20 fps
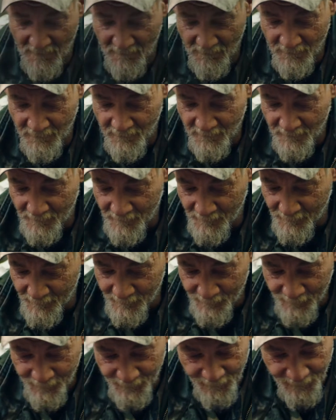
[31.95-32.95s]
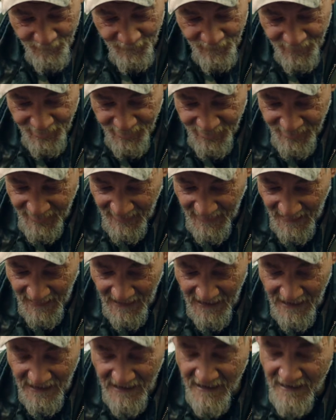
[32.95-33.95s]
we kind of kept putting our heads
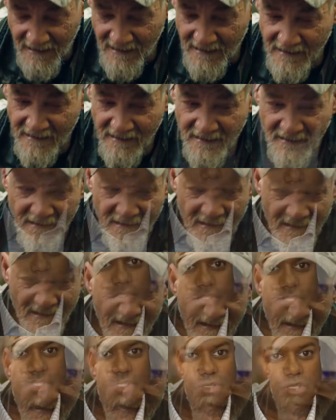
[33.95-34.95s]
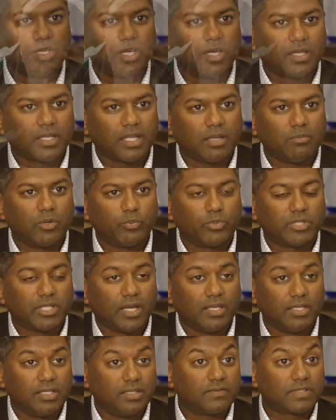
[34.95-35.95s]
together, met with some other folks, and came up with
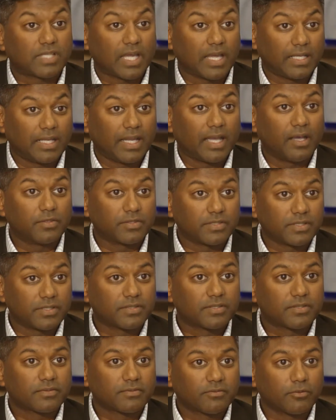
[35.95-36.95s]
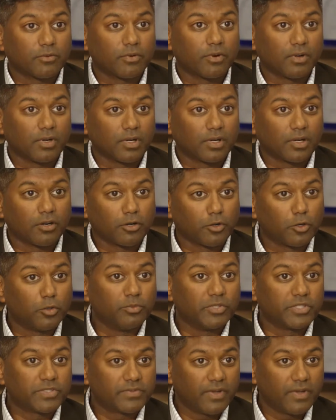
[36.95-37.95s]
the idea of tiny houses for our homeless